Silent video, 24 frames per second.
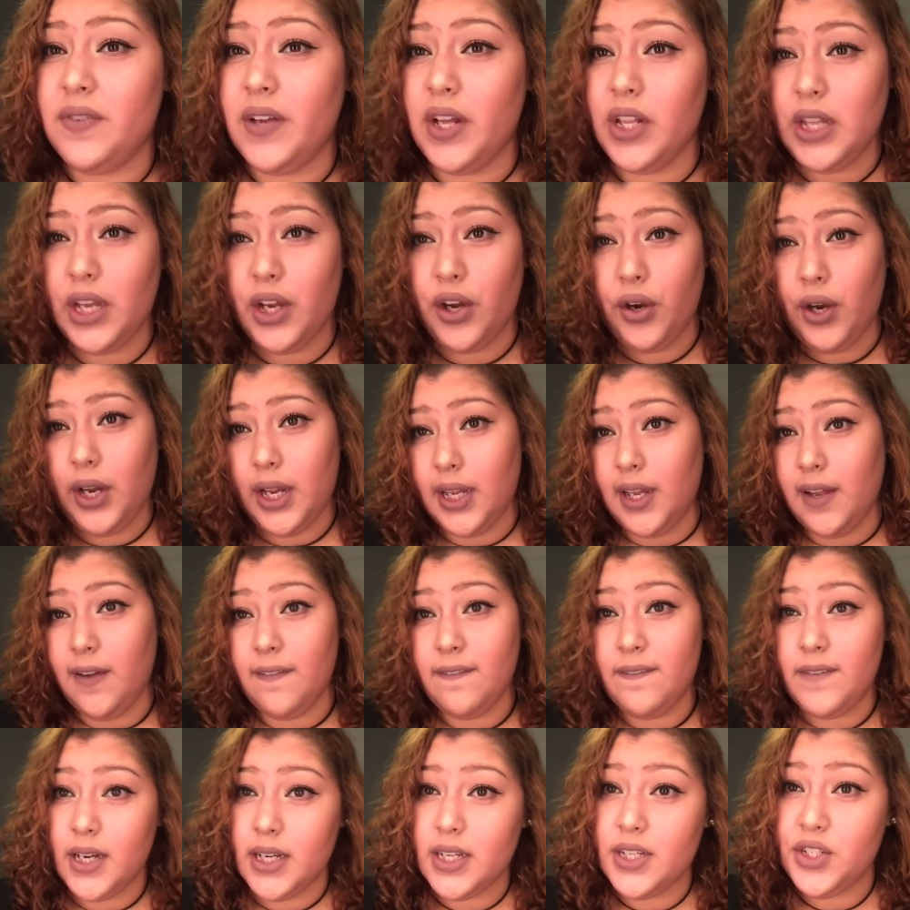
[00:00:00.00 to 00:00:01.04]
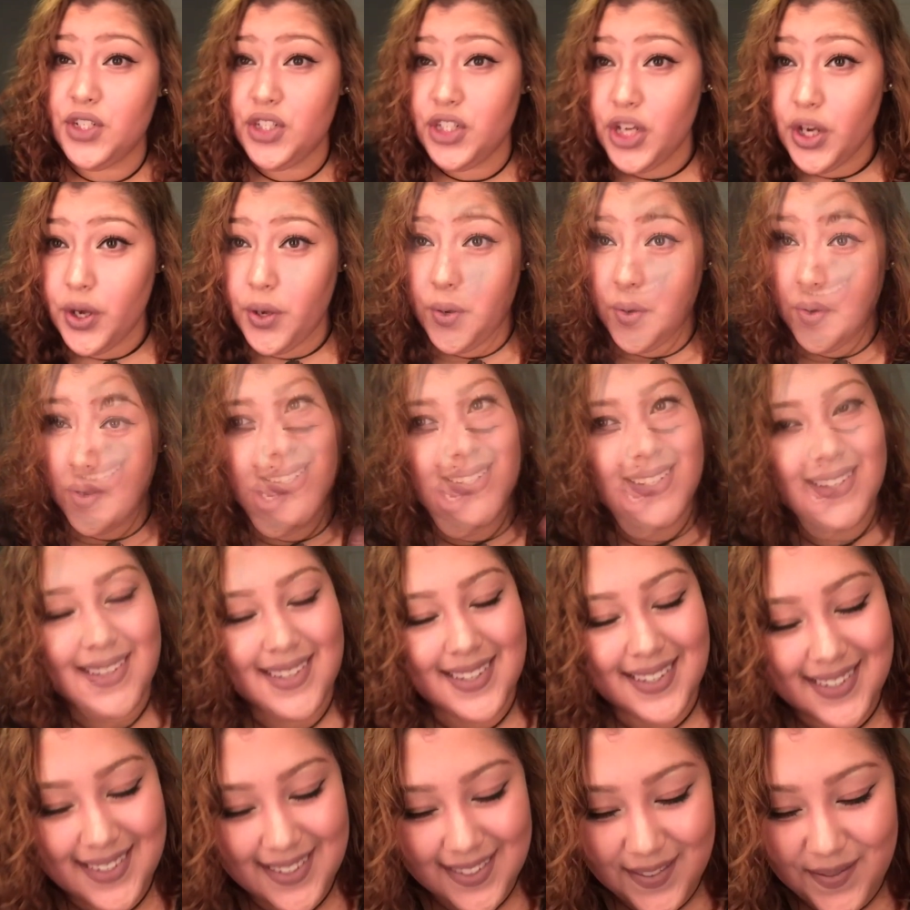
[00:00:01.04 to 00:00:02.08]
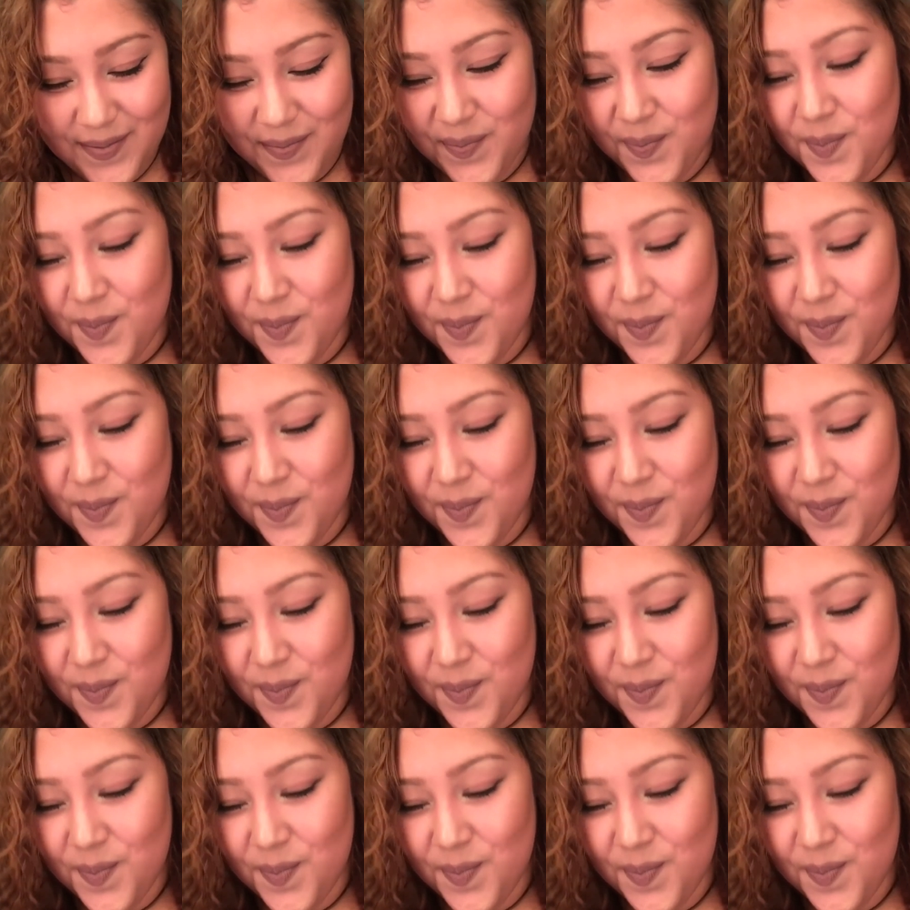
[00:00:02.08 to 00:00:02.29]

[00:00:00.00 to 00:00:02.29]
felt like cracking a fucking joke. Listen to this.